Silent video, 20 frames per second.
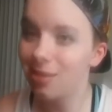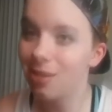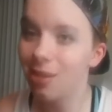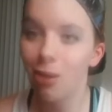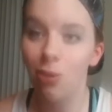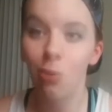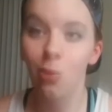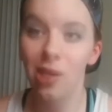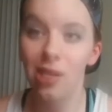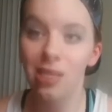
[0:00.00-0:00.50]

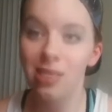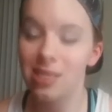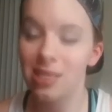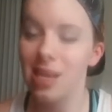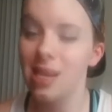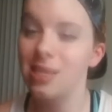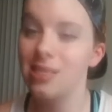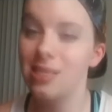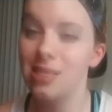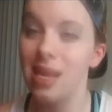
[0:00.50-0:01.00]
we
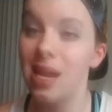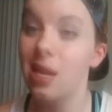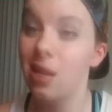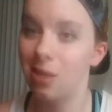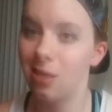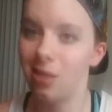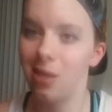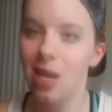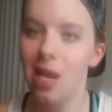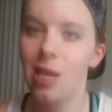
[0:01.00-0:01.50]
discussed that a
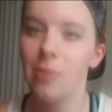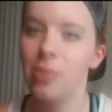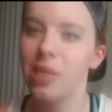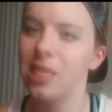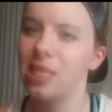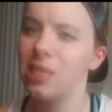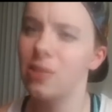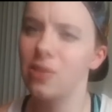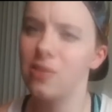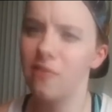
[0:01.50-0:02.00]
lot
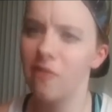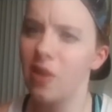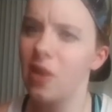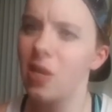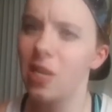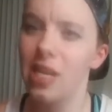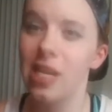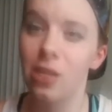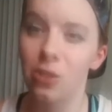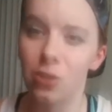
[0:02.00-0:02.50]
because I was
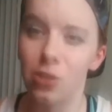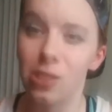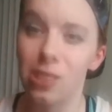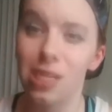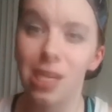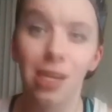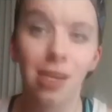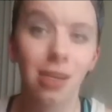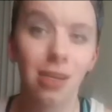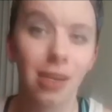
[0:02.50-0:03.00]
very
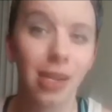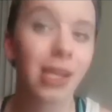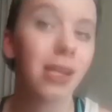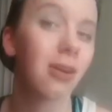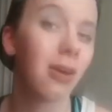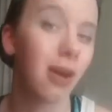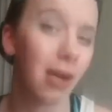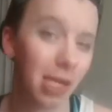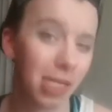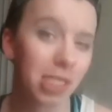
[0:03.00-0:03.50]
interested in like
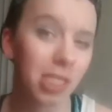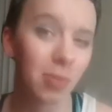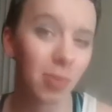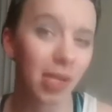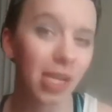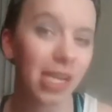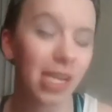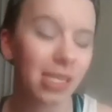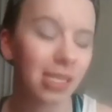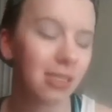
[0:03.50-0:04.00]

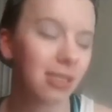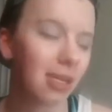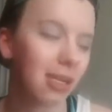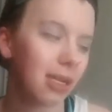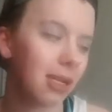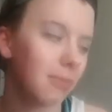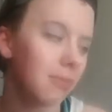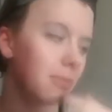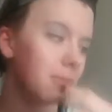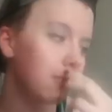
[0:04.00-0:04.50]
cosplay at the
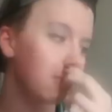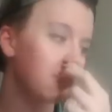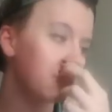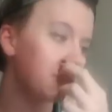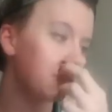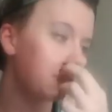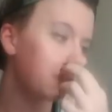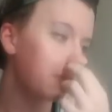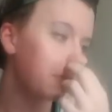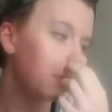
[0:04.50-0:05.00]
time.
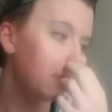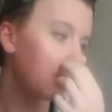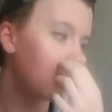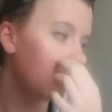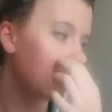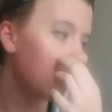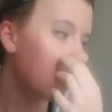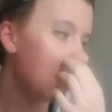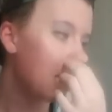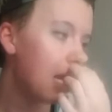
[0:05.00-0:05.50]

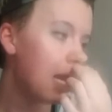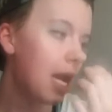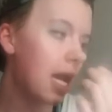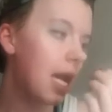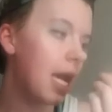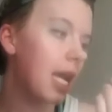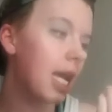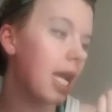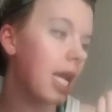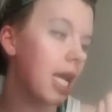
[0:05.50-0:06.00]

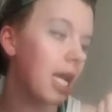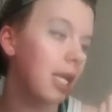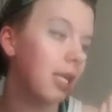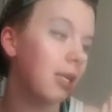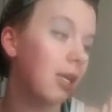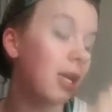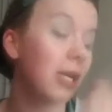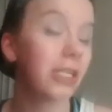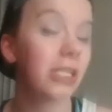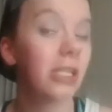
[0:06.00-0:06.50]
And
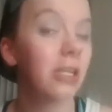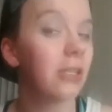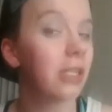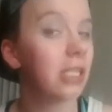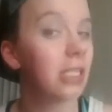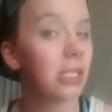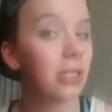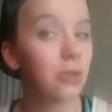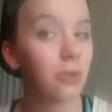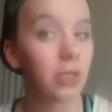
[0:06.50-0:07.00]
also
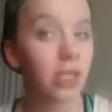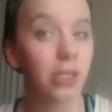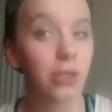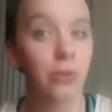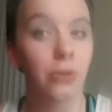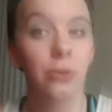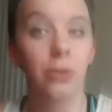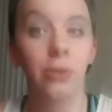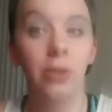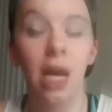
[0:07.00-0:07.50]
this is really
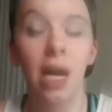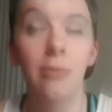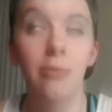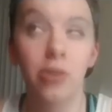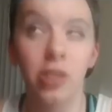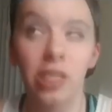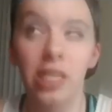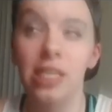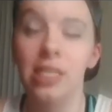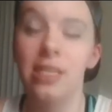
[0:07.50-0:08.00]
cool. I'm
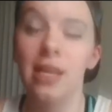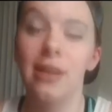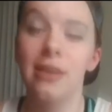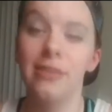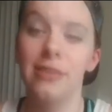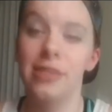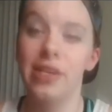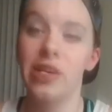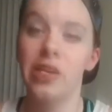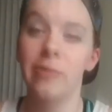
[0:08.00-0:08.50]
really excited
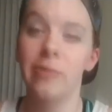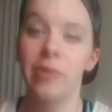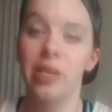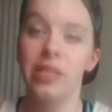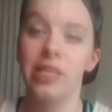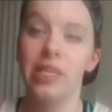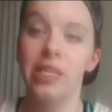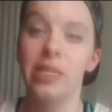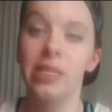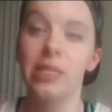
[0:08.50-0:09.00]
to talk about
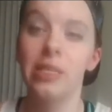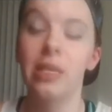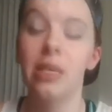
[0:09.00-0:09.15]
this.